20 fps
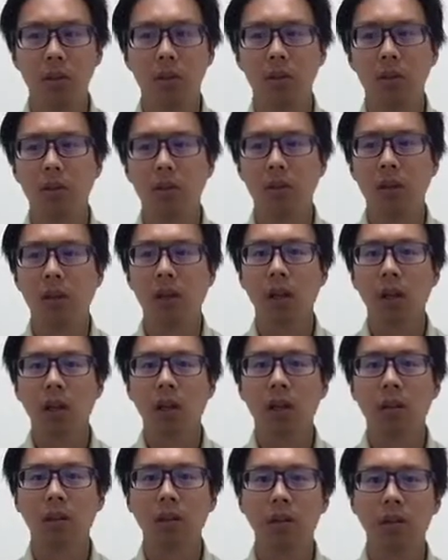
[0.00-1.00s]
or
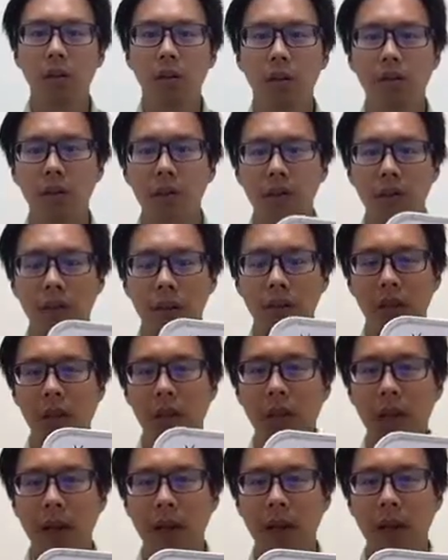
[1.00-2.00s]
to even
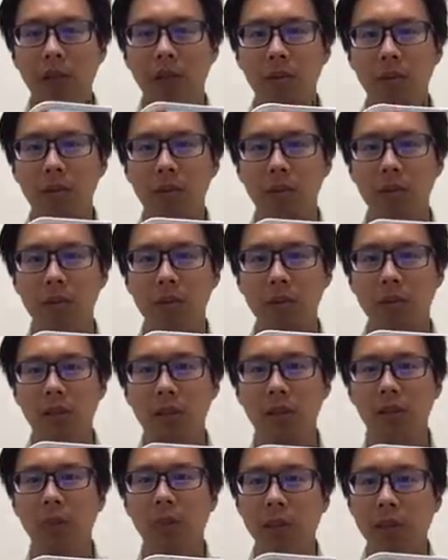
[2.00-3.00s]
get back what was
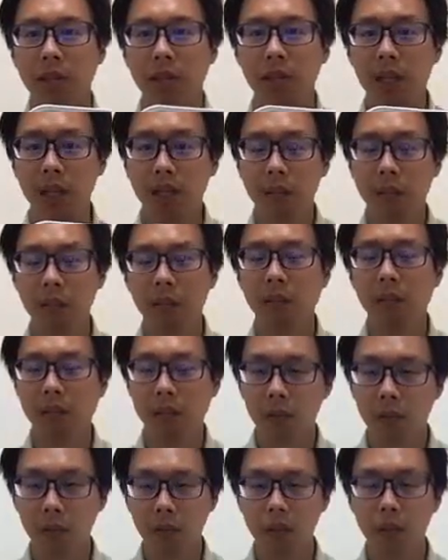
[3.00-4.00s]
depleted
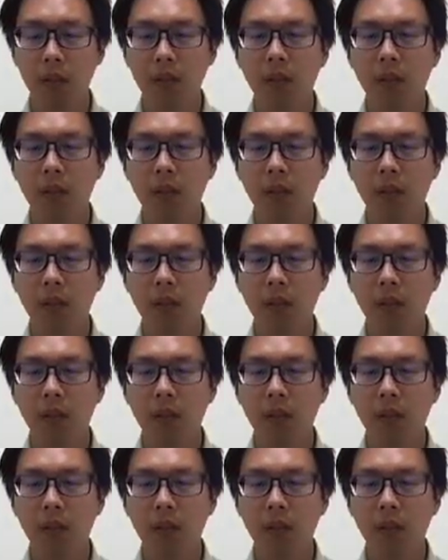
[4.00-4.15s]
before.